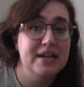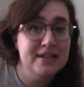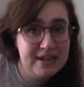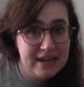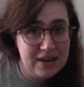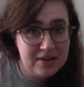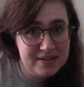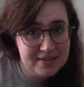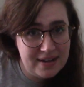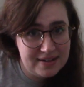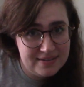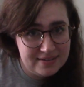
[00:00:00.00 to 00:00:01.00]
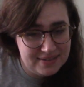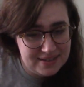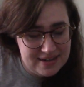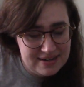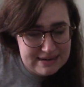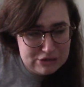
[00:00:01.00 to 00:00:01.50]
it knitting on a size
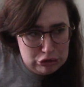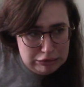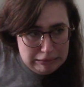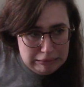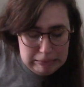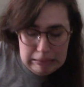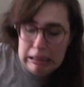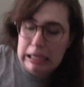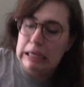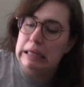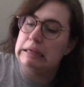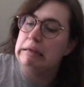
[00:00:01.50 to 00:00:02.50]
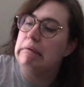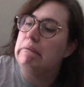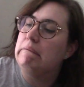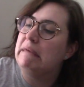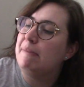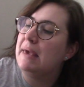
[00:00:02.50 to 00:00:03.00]
16-inch needle. So
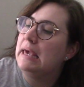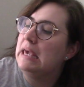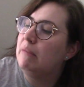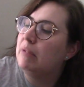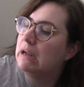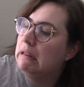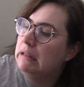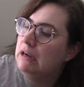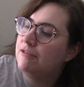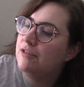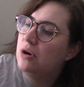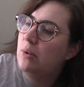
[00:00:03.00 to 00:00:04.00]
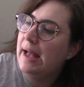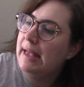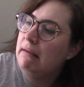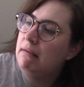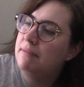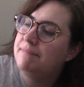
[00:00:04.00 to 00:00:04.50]
we may keep it on there for a
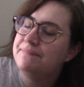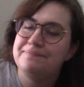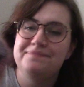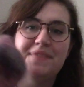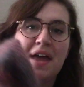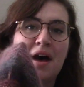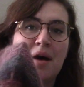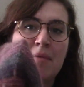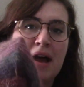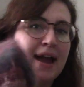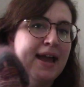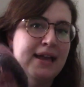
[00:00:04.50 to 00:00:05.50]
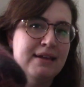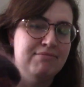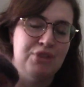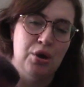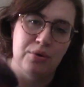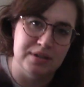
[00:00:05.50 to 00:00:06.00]
while. I
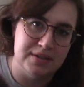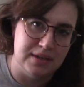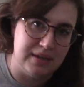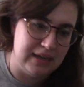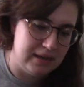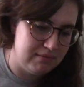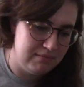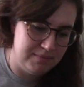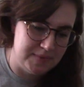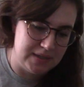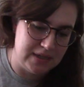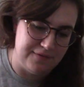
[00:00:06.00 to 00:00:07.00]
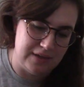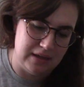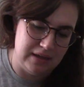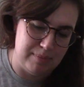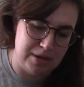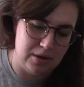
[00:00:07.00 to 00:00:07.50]
know it's gonna get
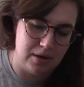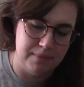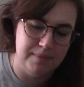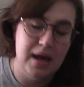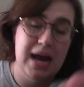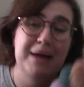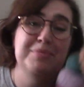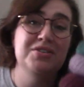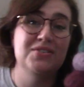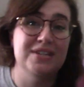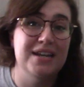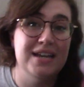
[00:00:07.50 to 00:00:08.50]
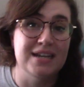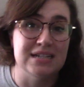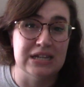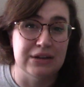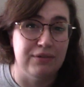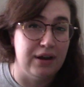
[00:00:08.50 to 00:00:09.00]
significantly bigger. I'm just knitting
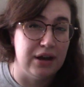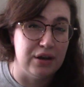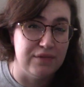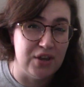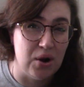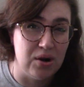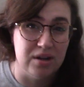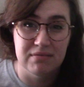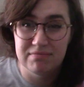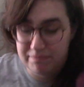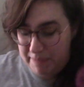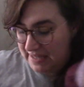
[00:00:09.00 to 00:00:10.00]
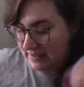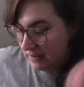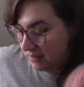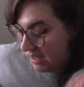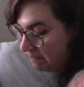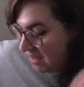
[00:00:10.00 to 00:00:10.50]
until I run out of yarn, basically.